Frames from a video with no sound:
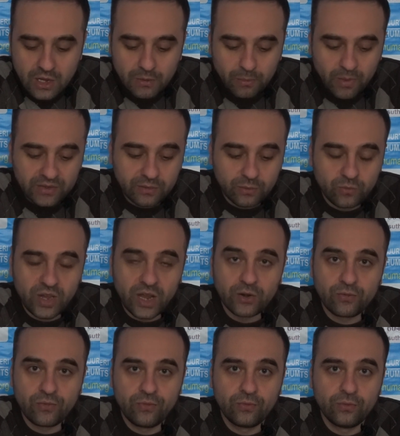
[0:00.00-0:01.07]
but we
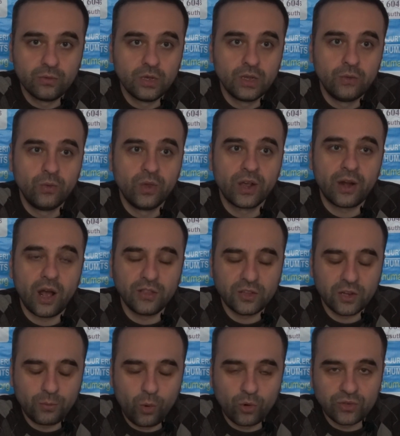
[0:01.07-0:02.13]
are
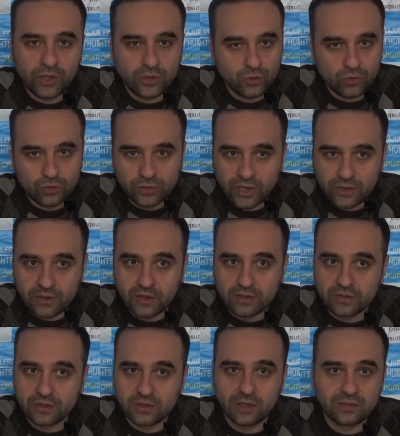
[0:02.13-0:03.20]
100% sure that
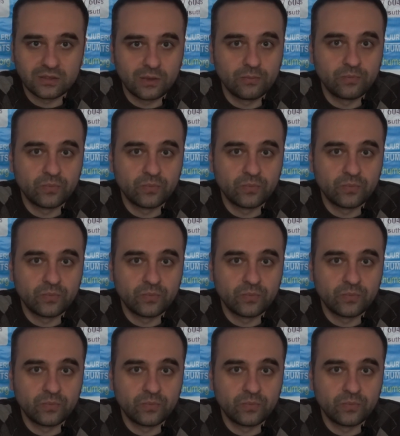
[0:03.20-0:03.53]
that's